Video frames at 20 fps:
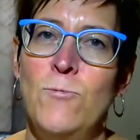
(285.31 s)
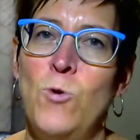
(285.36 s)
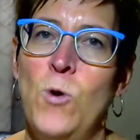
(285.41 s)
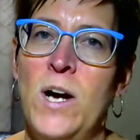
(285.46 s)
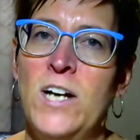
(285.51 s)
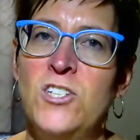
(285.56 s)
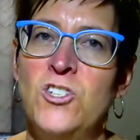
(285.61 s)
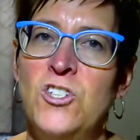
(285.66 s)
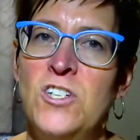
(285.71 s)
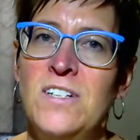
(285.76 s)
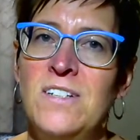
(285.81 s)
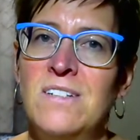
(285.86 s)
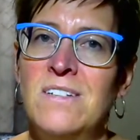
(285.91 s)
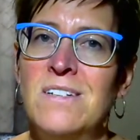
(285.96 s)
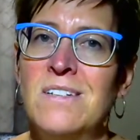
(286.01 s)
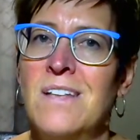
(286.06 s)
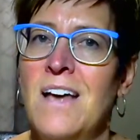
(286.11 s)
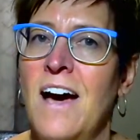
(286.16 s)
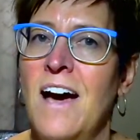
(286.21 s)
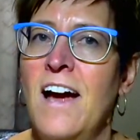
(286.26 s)

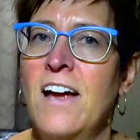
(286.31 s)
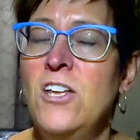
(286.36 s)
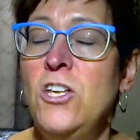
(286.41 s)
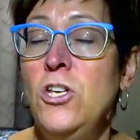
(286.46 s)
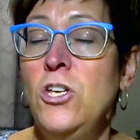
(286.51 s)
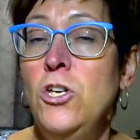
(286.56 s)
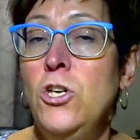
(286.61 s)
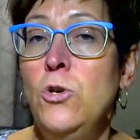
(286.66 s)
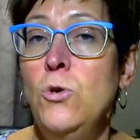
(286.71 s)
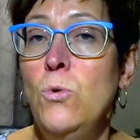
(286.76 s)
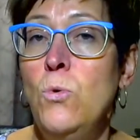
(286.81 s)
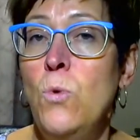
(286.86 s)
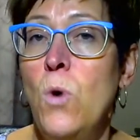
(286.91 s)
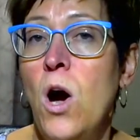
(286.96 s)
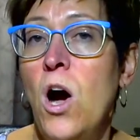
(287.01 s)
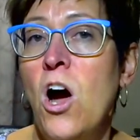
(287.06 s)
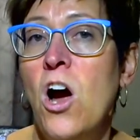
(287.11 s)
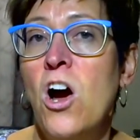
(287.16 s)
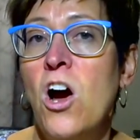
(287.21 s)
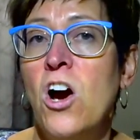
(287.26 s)
questions that you
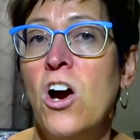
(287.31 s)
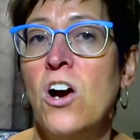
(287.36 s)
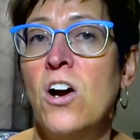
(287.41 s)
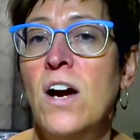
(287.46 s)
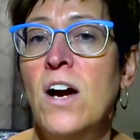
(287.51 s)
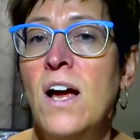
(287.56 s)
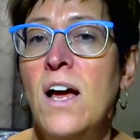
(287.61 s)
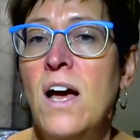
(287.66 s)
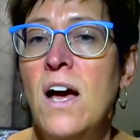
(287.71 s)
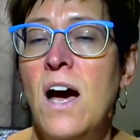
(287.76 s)
are